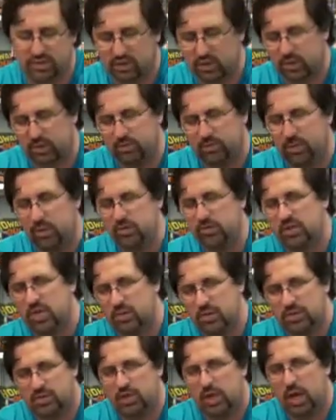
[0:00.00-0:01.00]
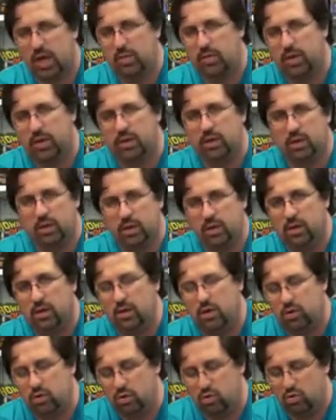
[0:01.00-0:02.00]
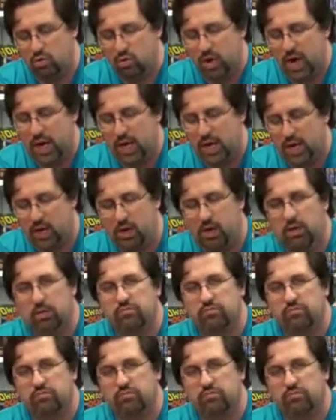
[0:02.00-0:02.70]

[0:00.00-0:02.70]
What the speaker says: You can post how much you hate me right here.